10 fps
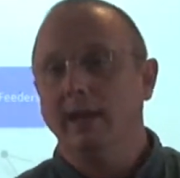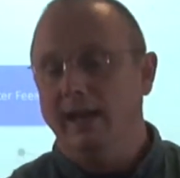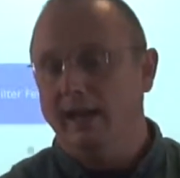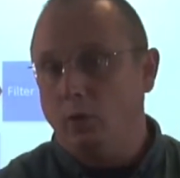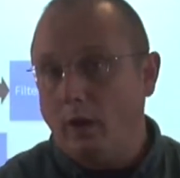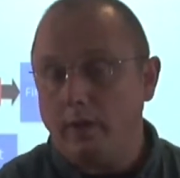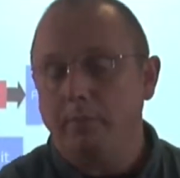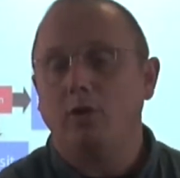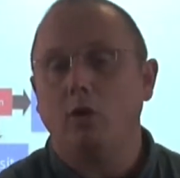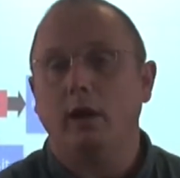into other
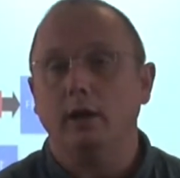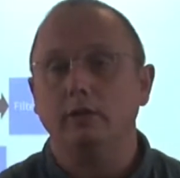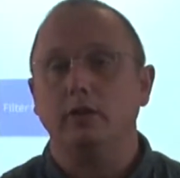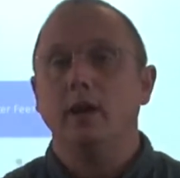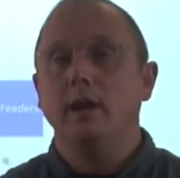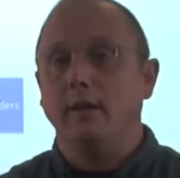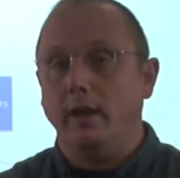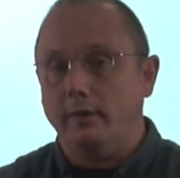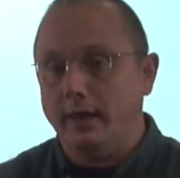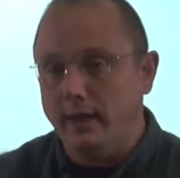products
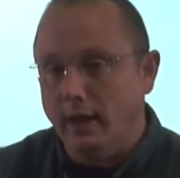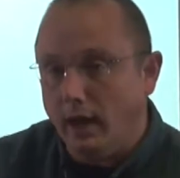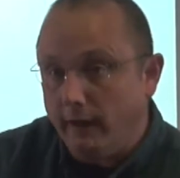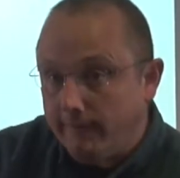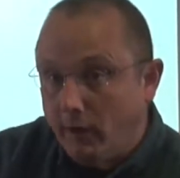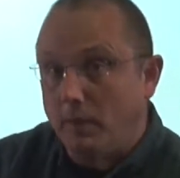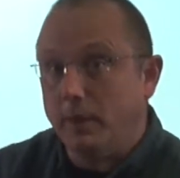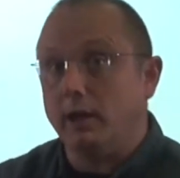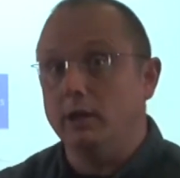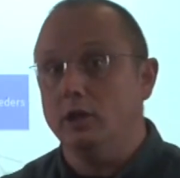that the farmer
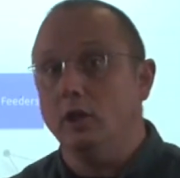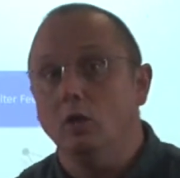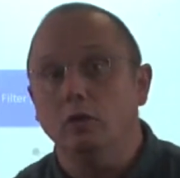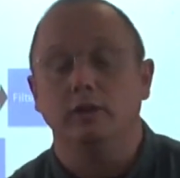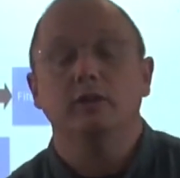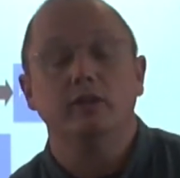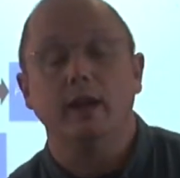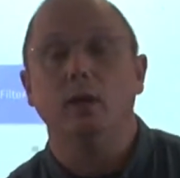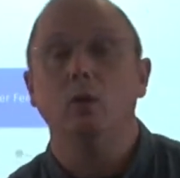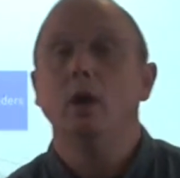can use and
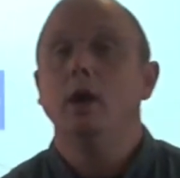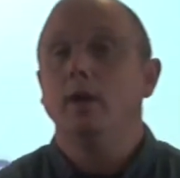sell,